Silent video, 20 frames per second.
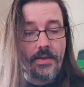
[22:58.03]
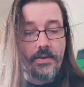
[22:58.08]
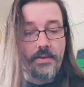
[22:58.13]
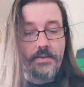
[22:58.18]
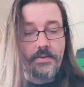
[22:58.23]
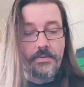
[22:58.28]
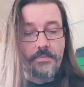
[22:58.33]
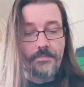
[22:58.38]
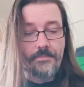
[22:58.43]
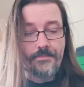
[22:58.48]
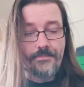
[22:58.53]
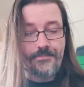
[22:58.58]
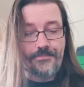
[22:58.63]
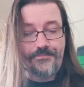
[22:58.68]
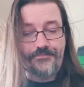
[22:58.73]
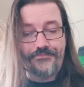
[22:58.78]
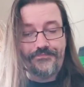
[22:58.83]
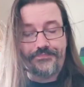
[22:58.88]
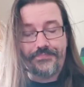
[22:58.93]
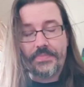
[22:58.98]
And
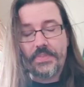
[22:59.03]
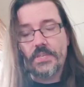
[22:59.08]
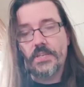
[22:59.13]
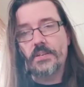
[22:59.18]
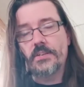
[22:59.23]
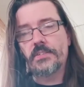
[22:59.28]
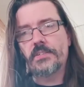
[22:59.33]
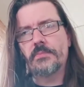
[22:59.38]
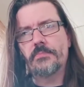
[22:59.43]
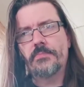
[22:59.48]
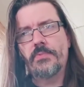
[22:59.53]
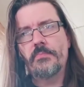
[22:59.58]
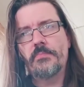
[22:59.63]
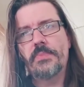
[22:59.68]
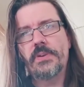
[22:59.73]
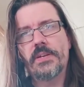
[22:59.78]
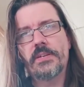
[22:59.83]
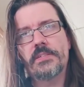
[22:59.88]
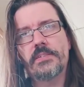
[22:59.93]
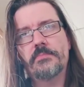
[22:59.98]
I used to put
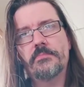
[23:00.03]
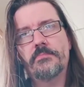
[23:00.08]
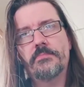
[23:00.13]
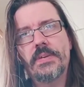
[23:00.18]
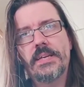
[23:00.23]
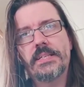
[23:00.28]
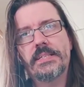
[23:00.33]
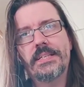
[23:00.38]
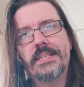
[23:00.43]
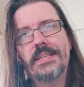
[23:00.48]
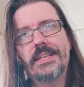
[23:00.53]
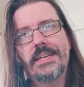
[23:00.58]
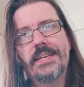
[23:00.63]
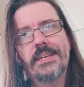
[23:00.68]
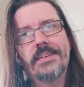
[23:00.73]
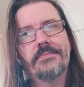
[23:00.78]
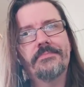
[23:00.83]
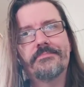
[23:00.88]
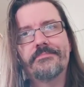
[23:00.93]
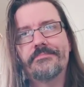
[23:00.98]
picks in
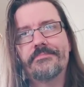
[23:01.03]
there.